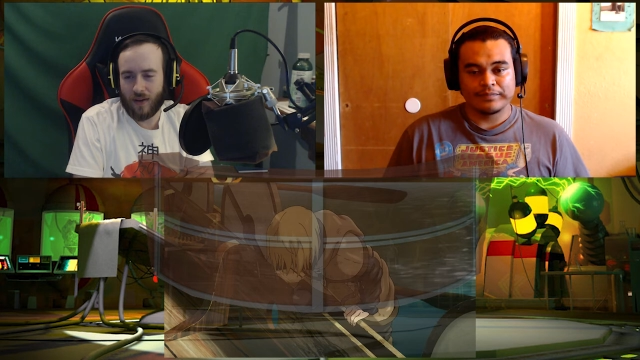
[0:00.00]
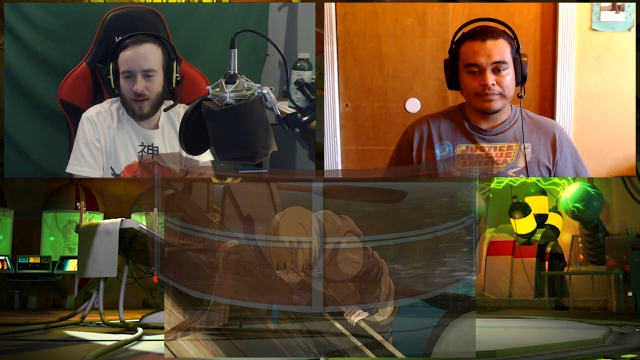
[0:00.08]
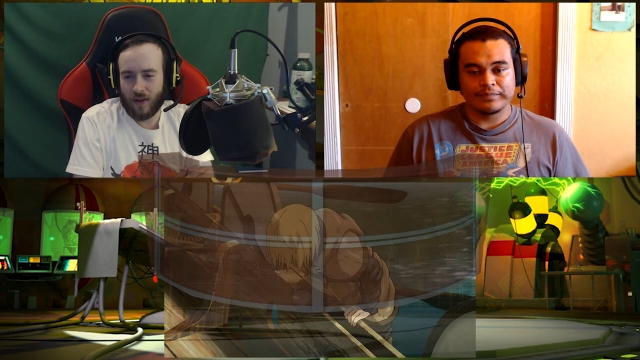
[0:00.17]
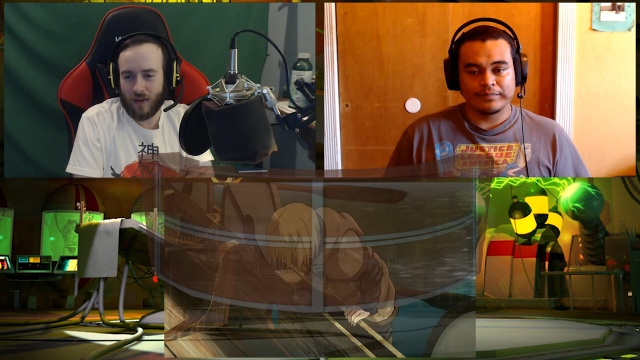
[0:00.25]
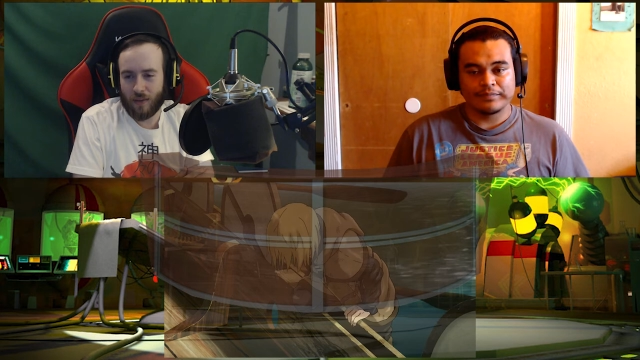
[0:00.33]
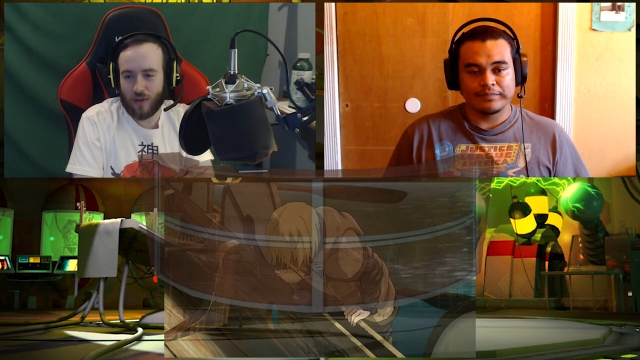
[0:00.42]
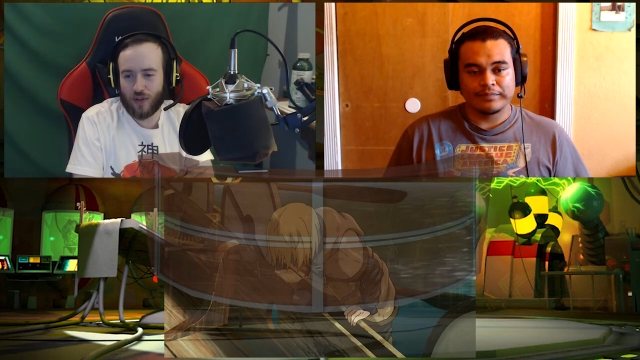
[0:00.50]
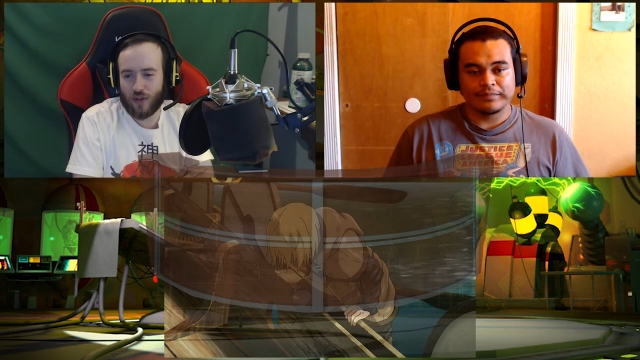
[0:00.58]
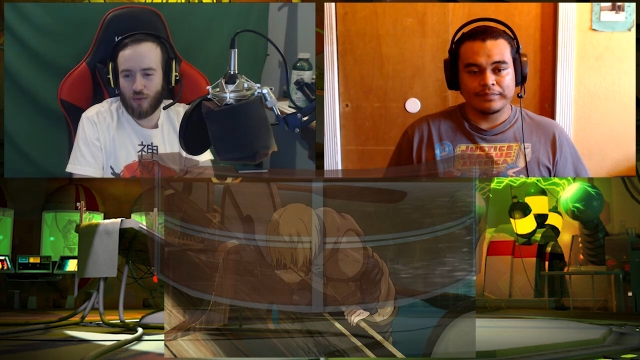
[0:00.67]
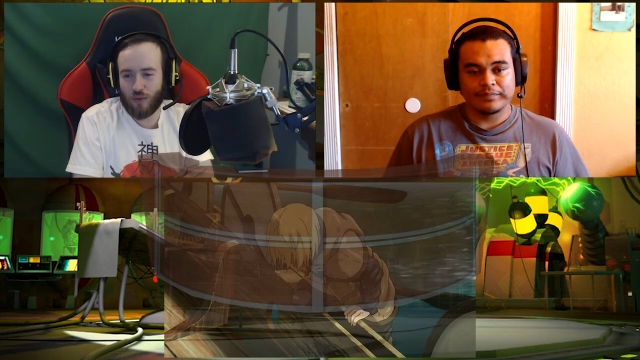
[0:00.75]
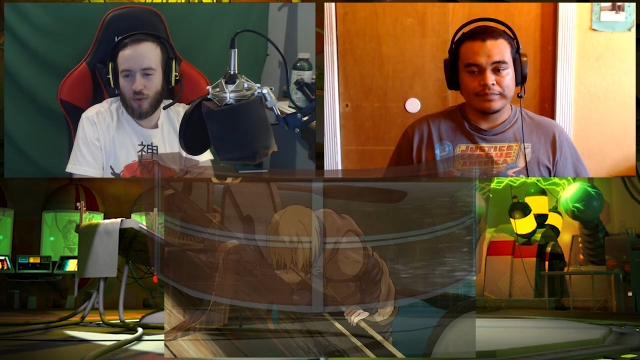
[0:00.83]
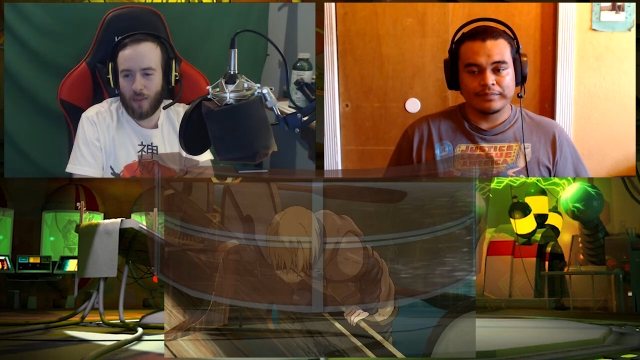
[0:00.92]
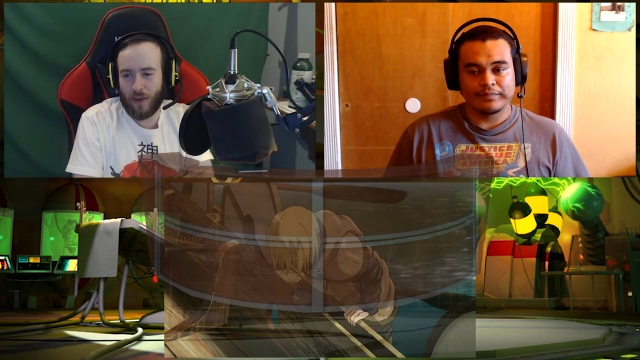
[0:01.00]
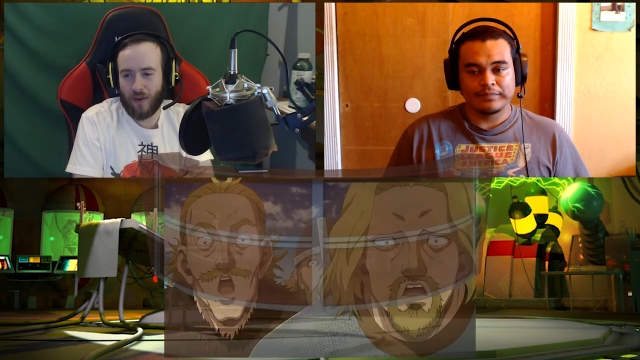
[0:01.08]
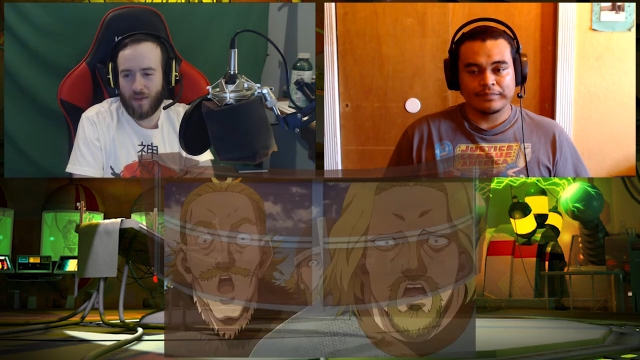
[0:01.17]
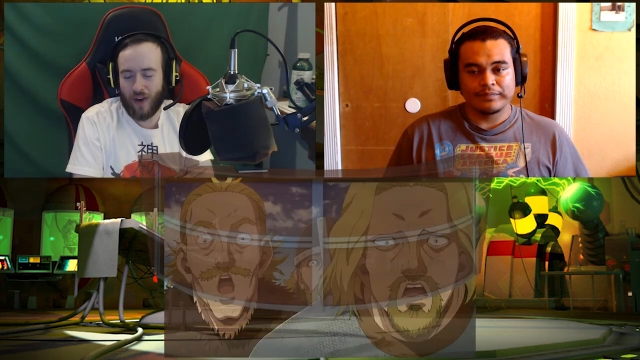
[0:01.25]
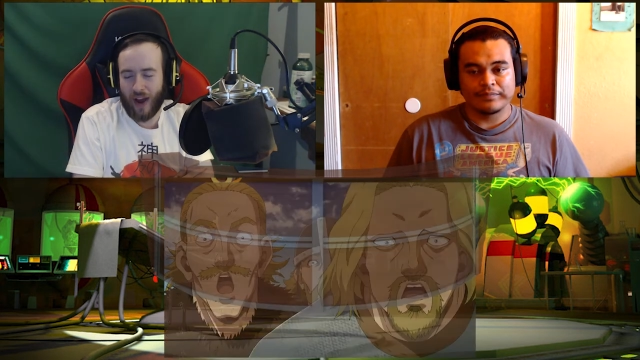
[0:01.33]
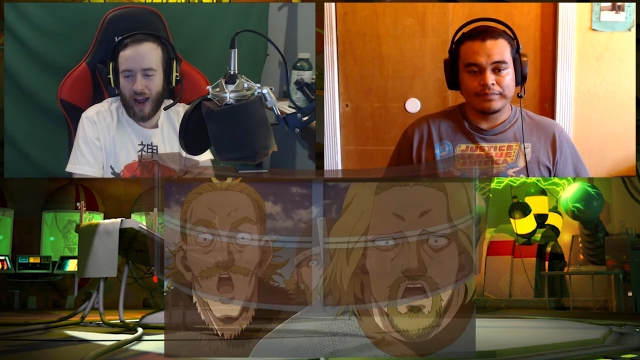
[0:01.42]
Speaker 1: It's swimming for
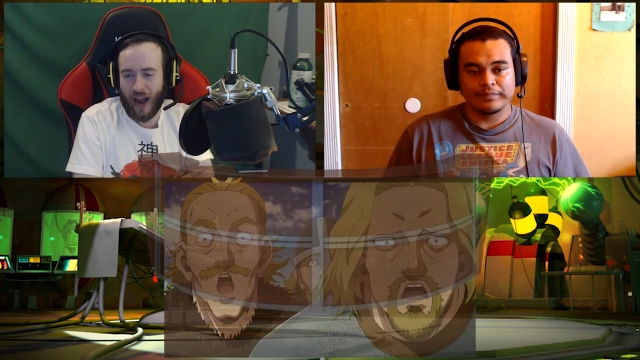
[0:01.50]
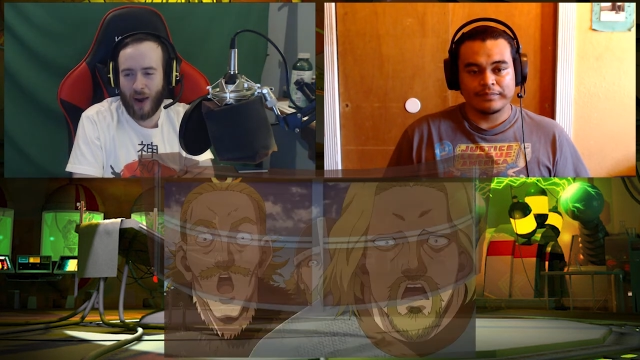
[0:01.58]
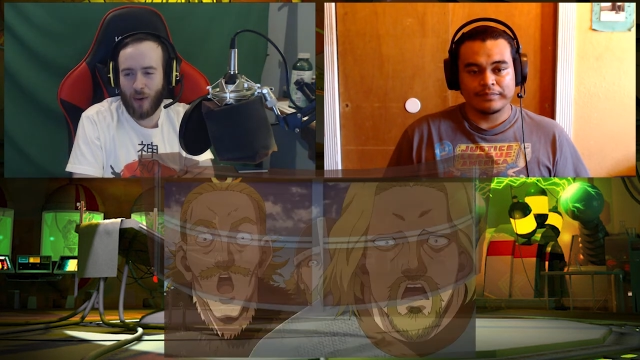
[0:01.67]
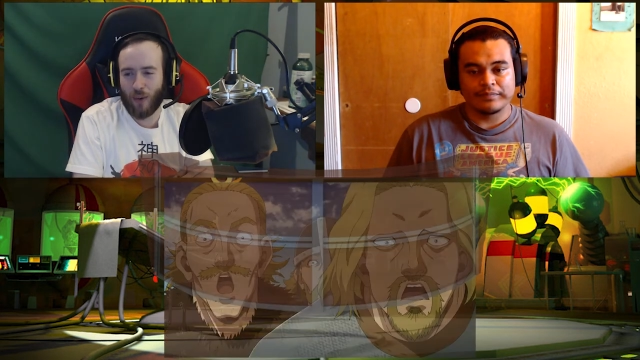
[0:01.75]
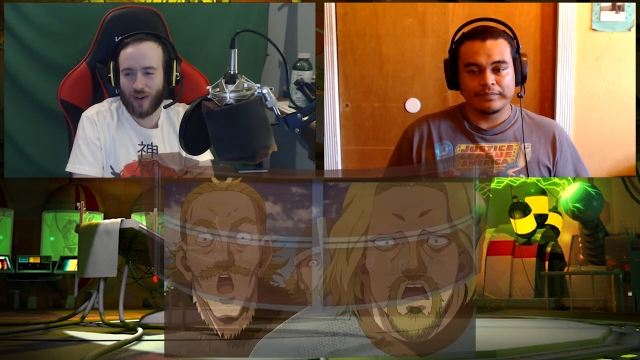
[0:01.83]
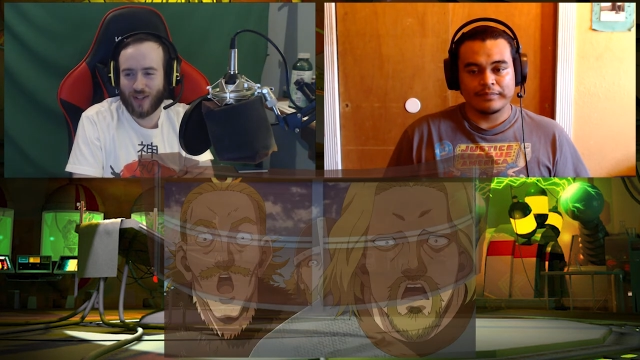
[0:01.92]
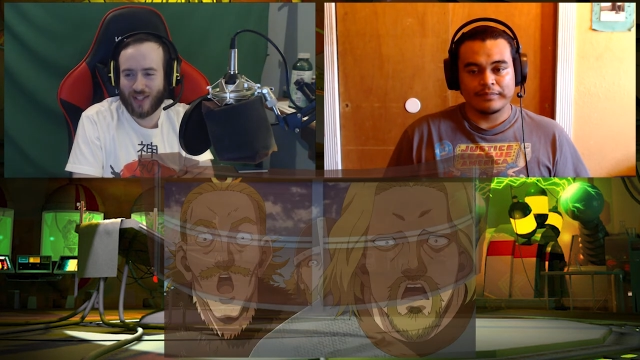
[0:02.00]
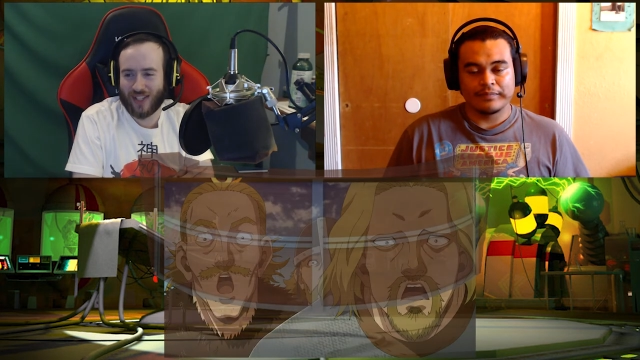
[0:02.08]
hours.